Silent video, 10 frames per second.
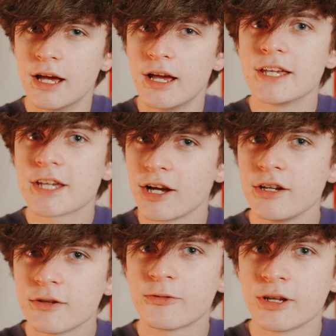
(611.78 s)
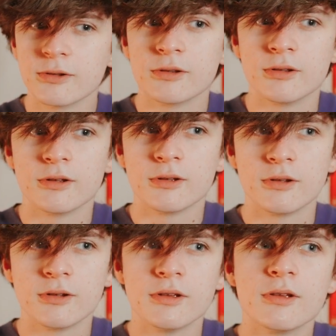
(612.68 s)
it kind of felt
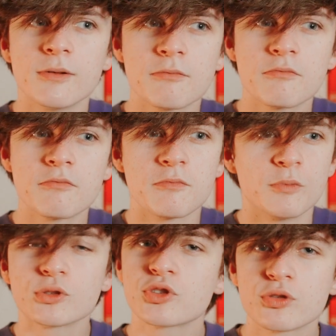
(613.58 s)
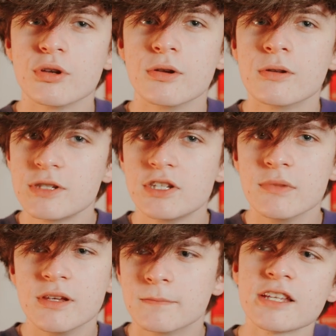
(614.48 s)
more true to
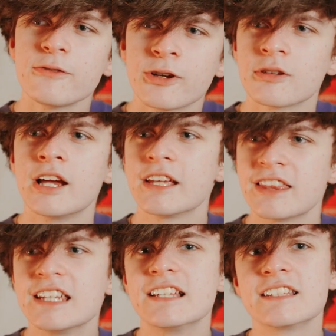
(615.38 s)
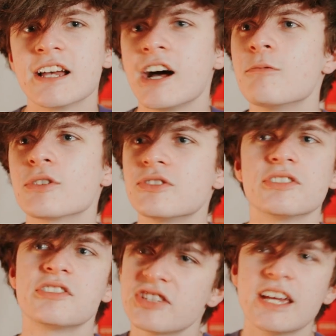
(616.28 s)
me. They felt like things that I wasn't
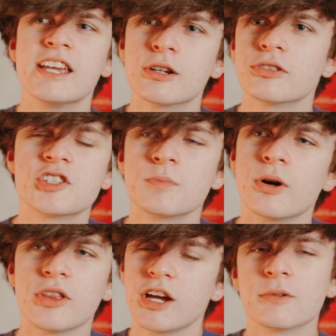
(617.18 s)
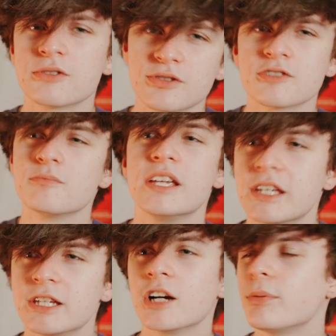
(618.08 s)
just saying on the spot, that I wasn't just
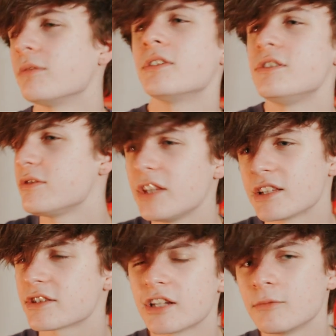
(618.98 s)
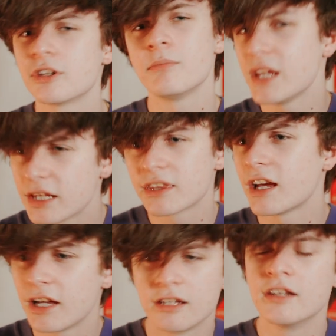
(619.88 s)
making up. I want to do this and I want to make
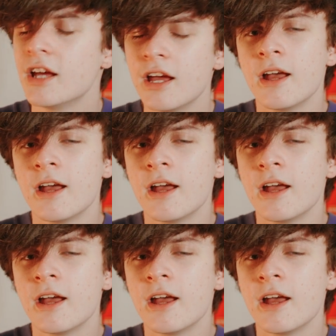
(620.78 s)
that, and